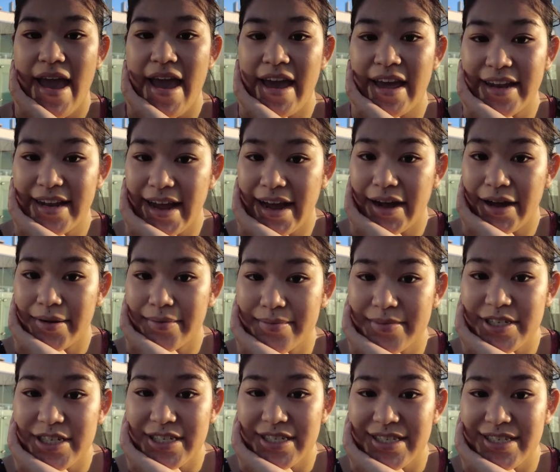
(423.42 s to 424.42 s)
And now
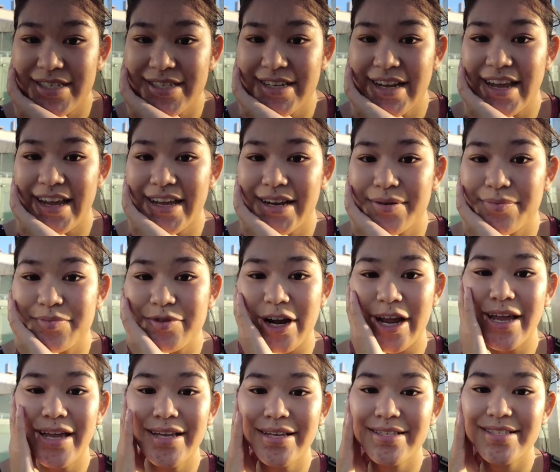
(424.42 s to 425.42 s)
I'm just taking a
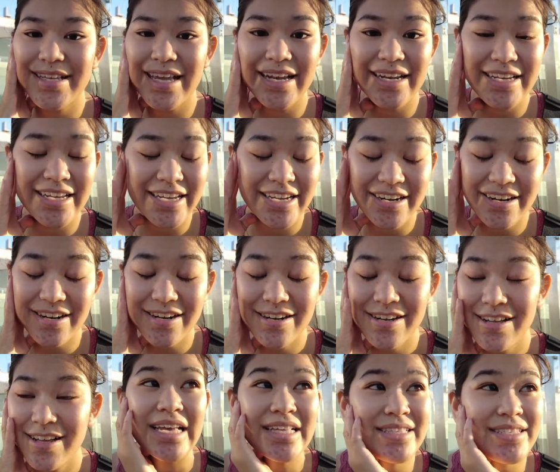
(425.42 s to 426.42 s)
break, sitting
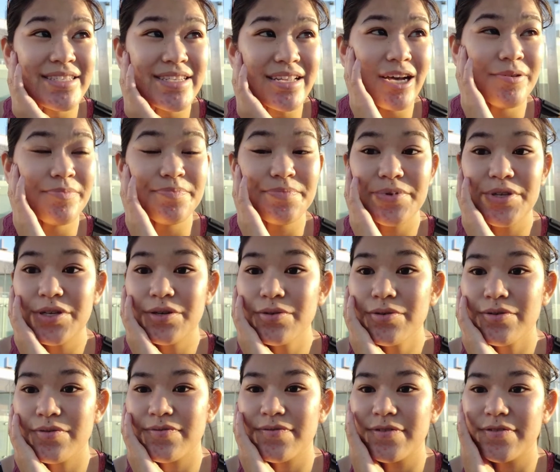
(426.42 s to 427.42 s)
here. It's a
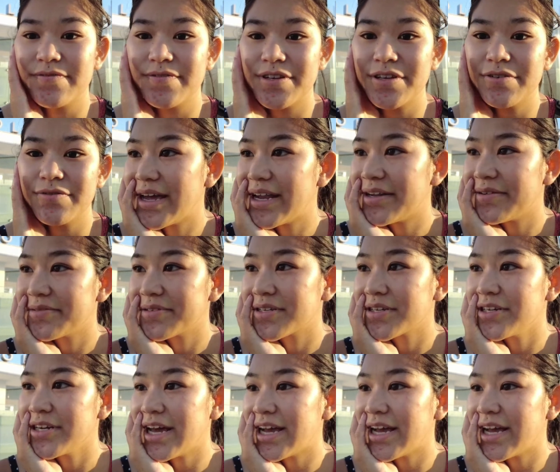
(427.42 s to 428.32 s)
beautiful view and it was good